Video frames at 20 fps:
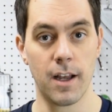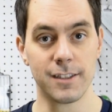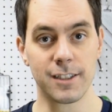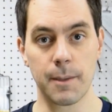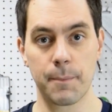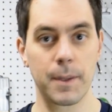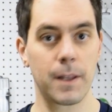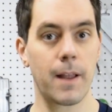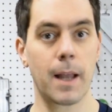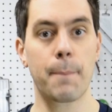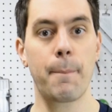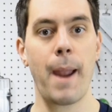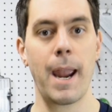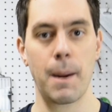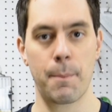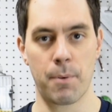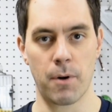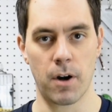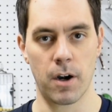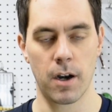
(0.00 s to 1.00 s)
something like
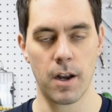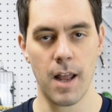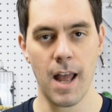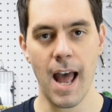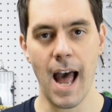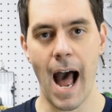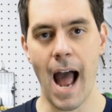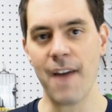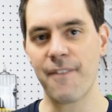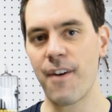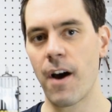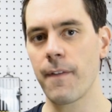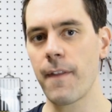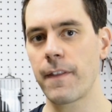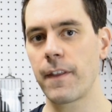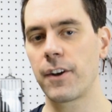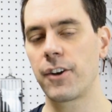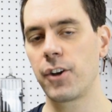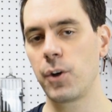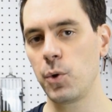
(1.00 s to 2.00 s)
paper. I found
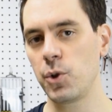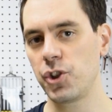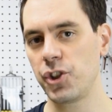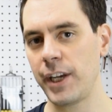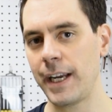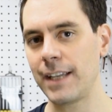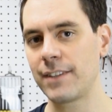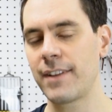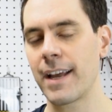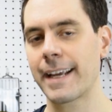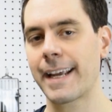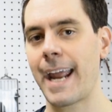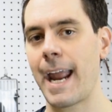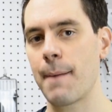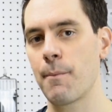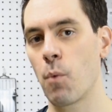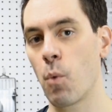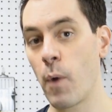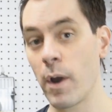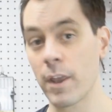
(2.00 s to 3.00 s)
that the 2 sheets that came